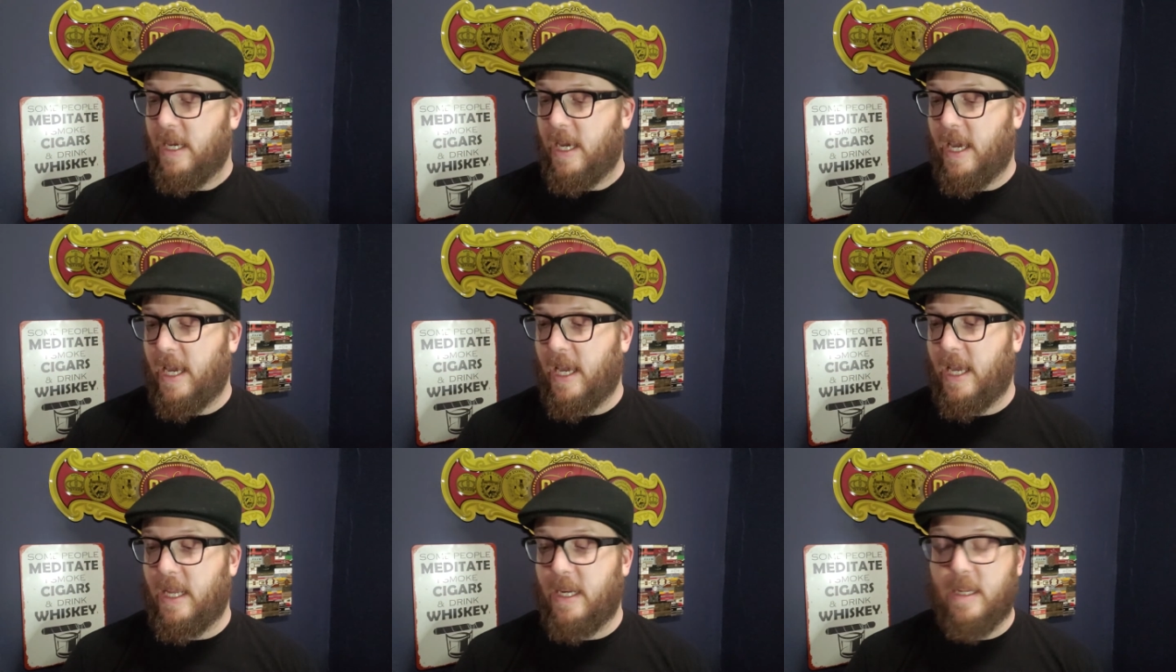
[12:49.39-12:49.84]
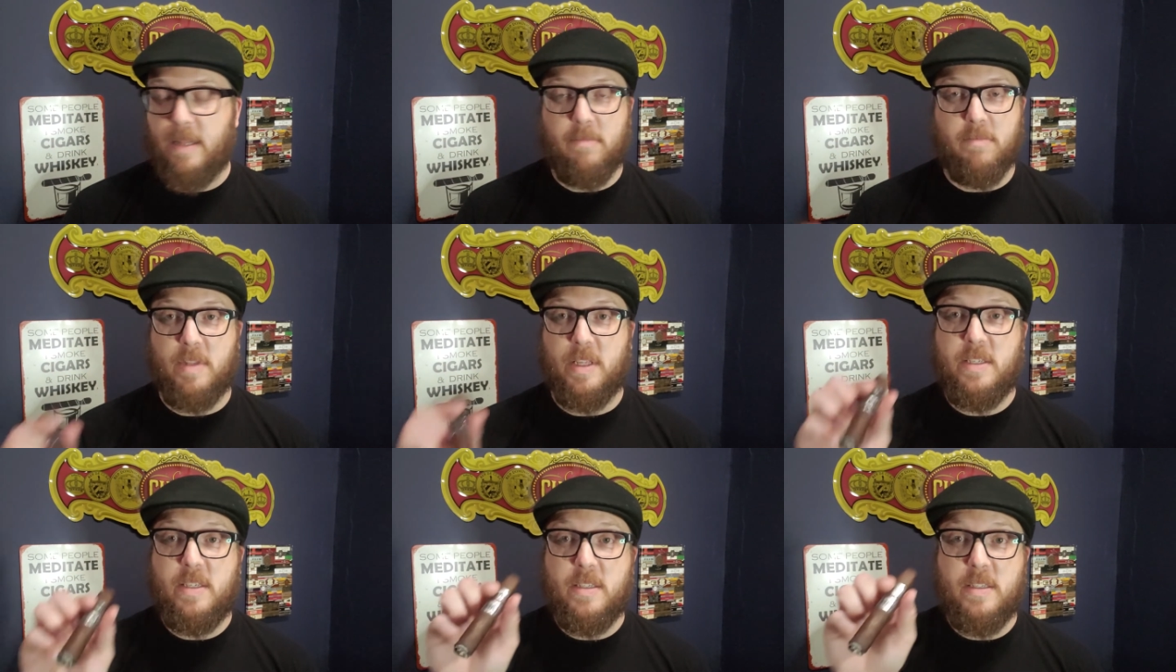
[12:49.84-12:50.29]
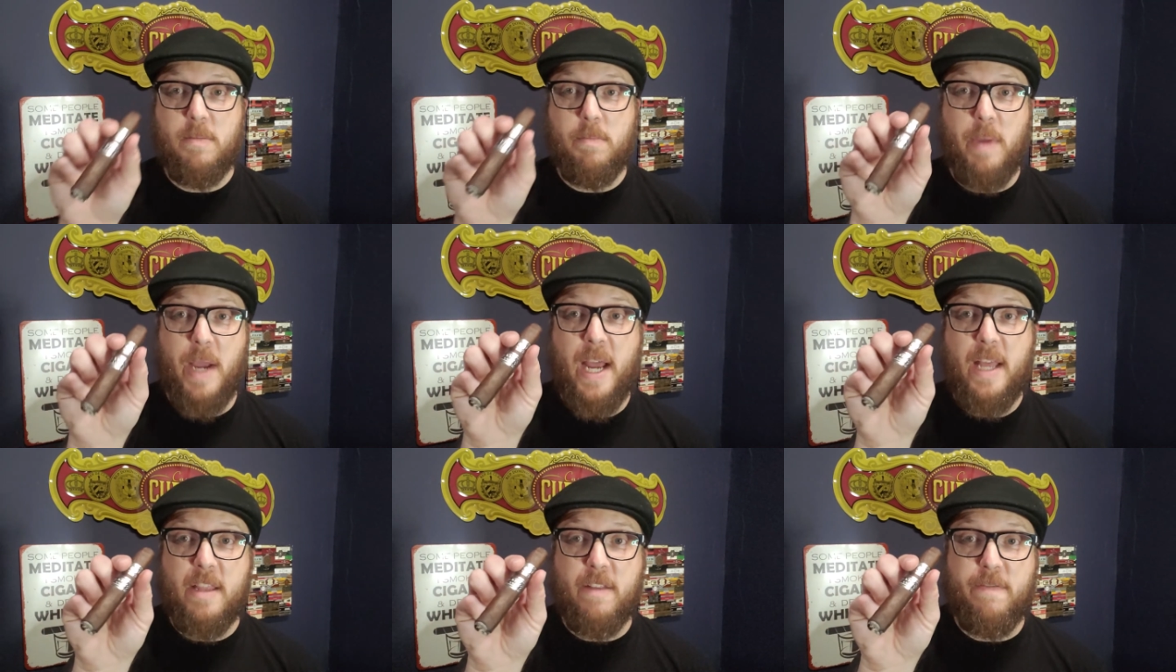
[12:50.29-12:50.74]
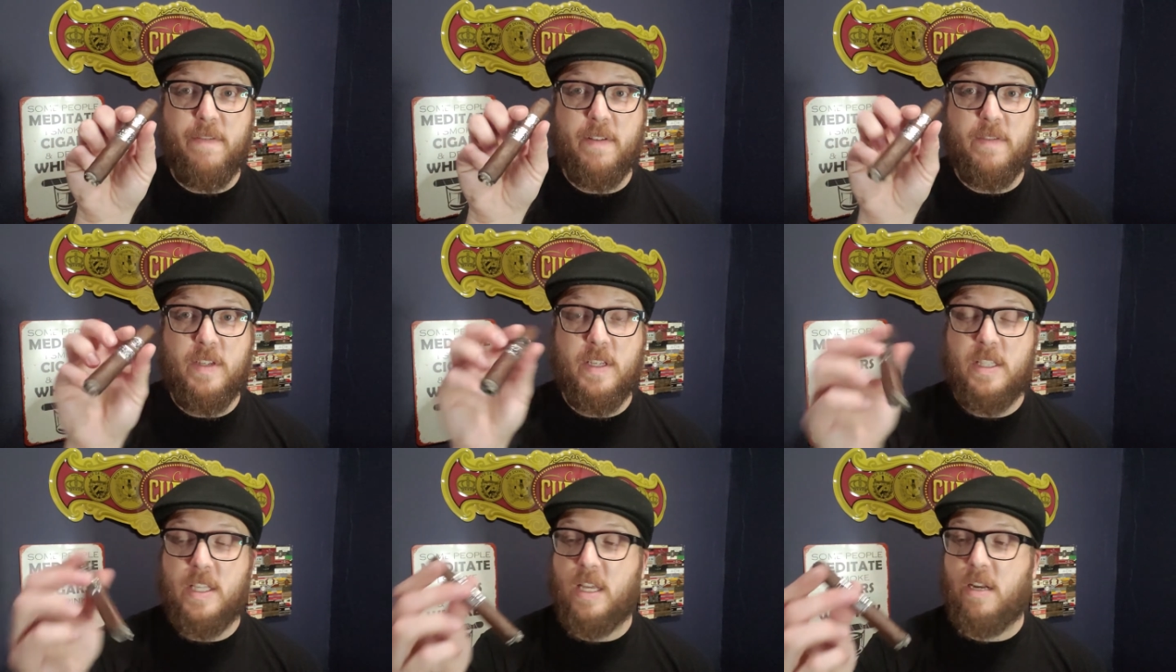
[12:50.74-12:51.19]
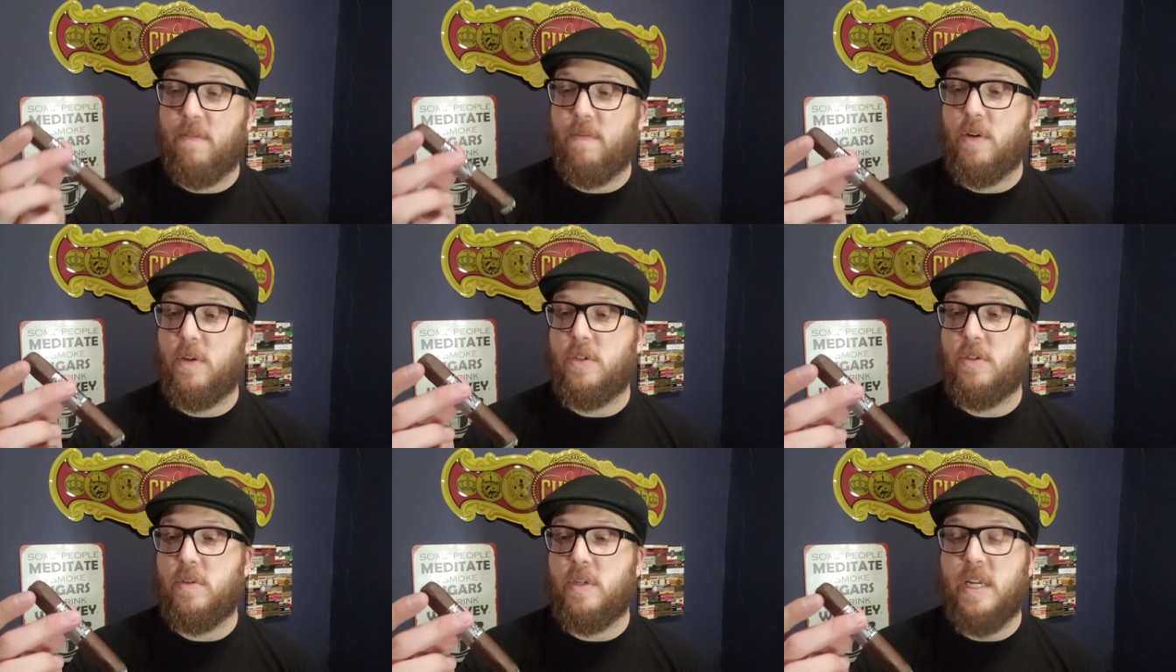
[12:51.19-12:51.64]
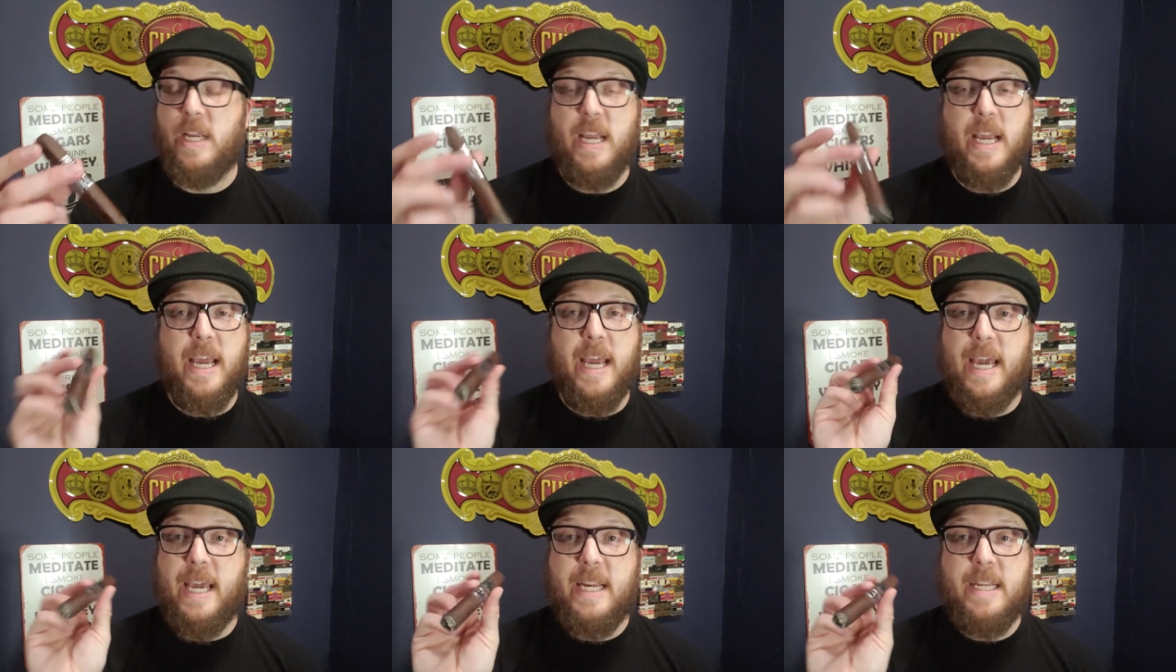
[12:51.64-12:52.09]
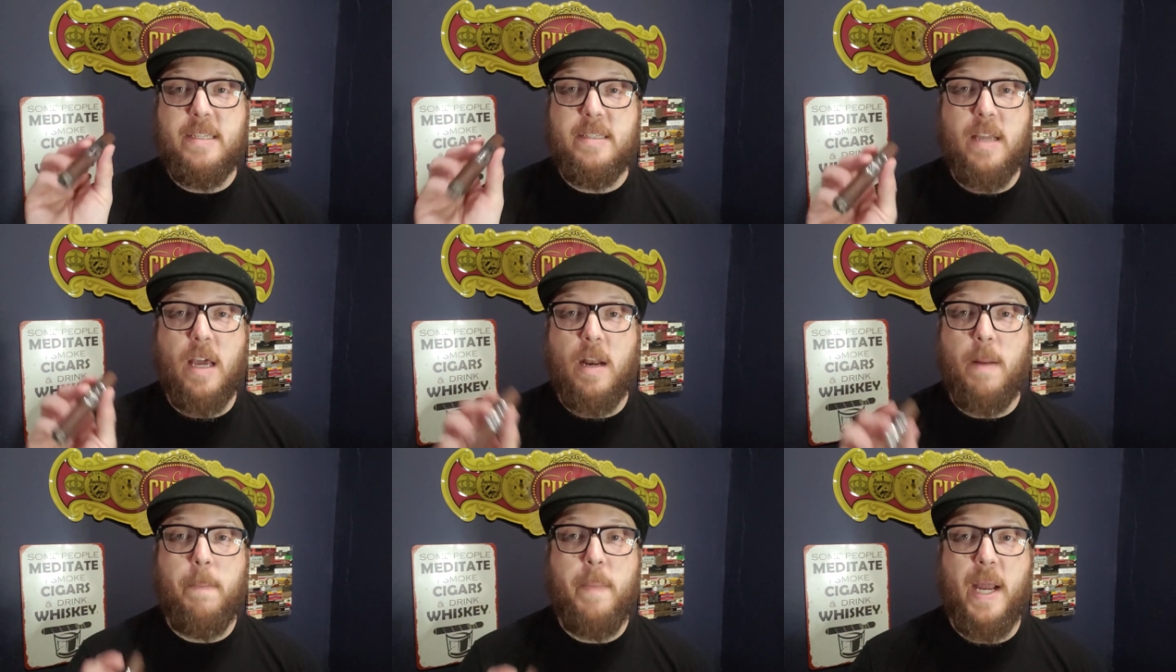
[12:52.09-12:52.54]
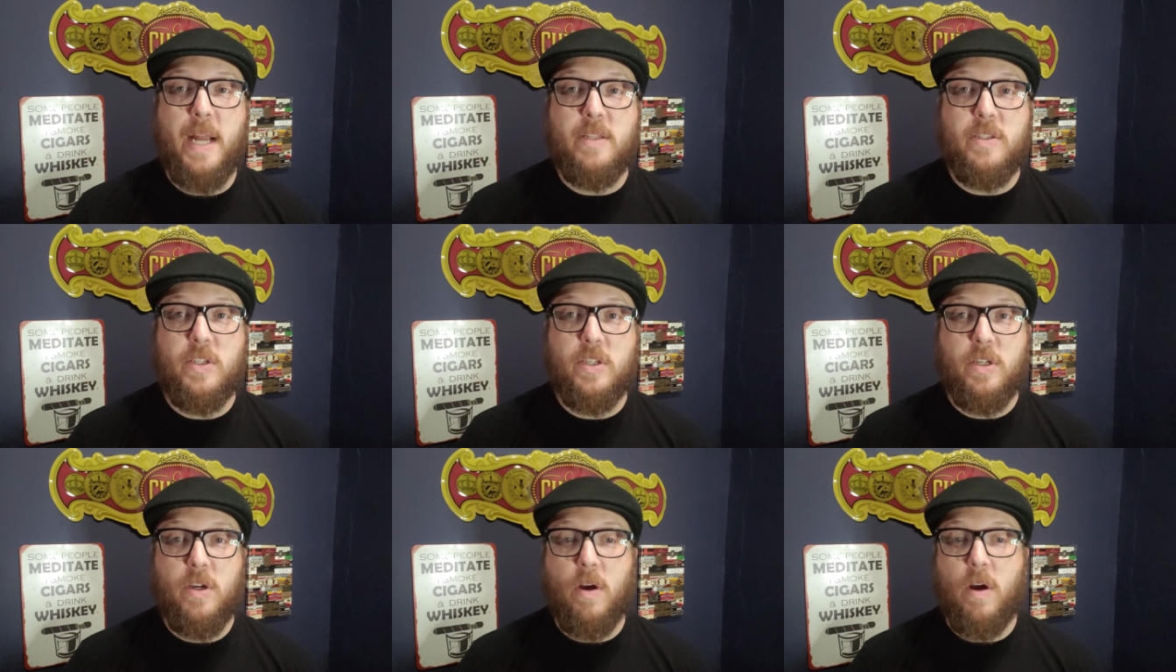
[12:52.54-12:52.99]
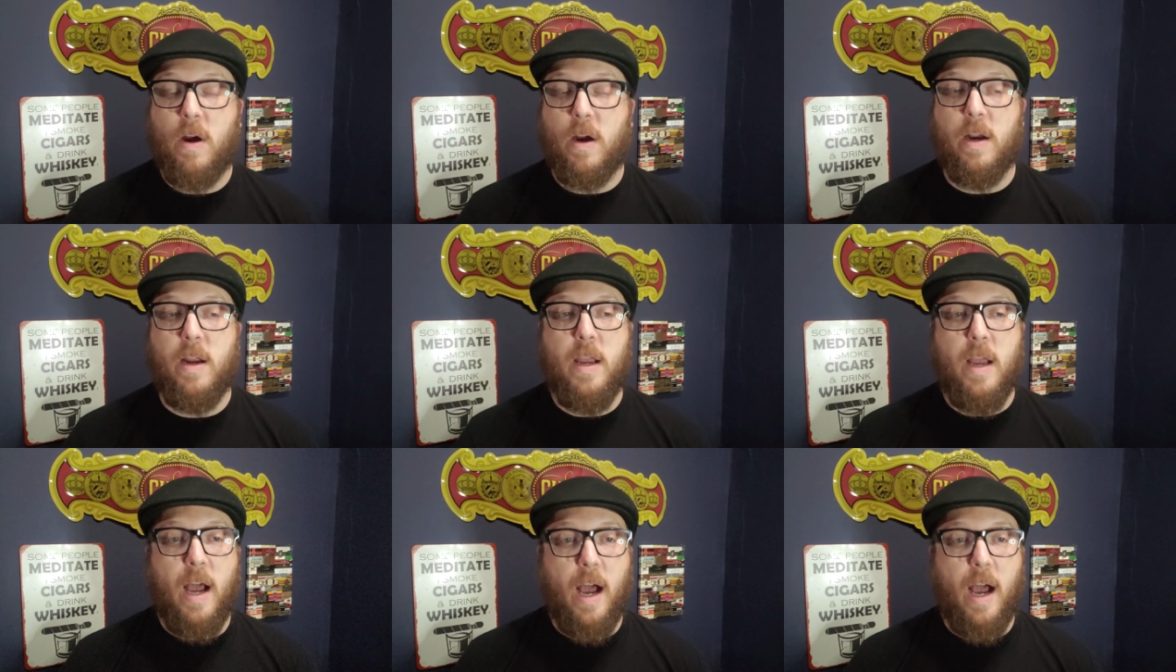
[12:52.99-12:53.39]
And this isn't bad. The 15th anniversary, it is not a bad cigar.